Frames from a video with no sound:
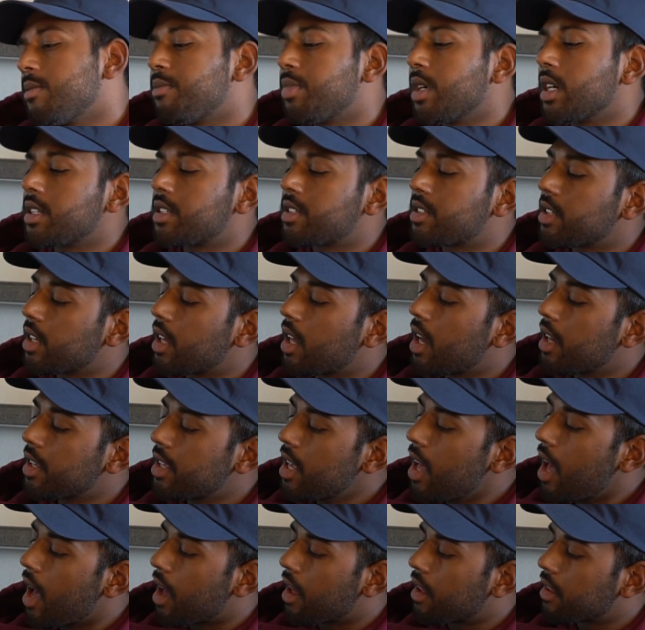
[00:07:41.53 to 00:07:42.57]
But
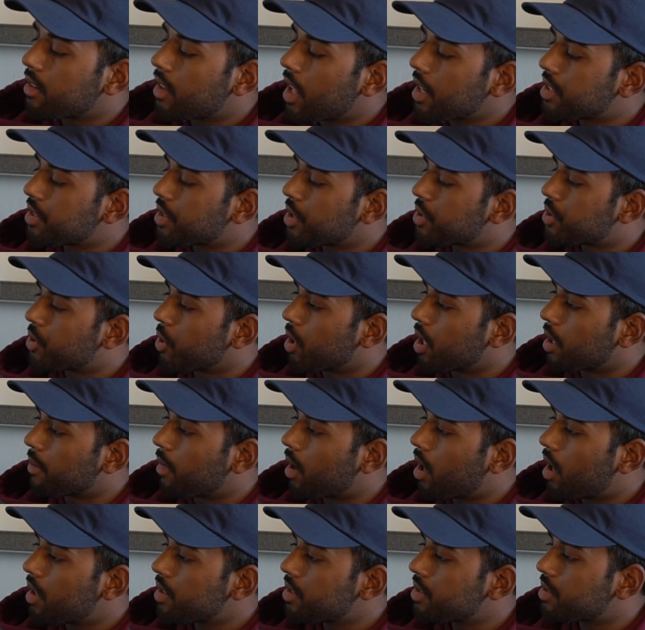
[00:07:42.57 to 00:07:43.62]
yeah, that's the Sterling
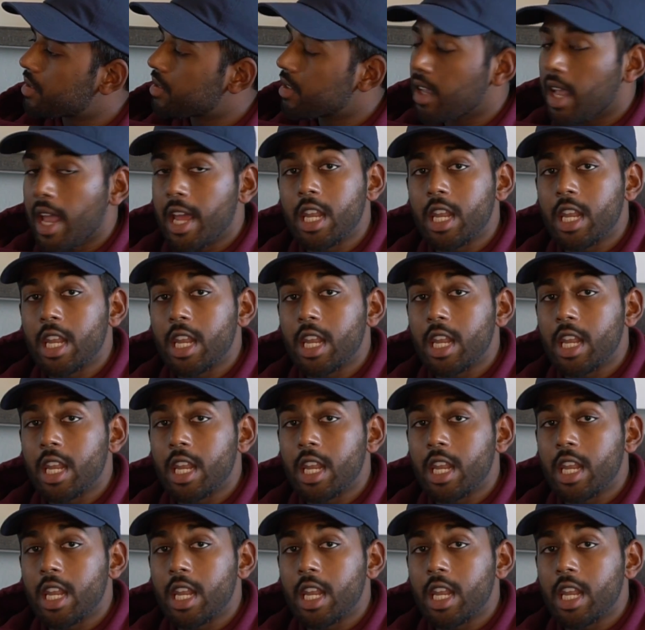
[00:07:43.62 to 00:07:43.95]
Moss.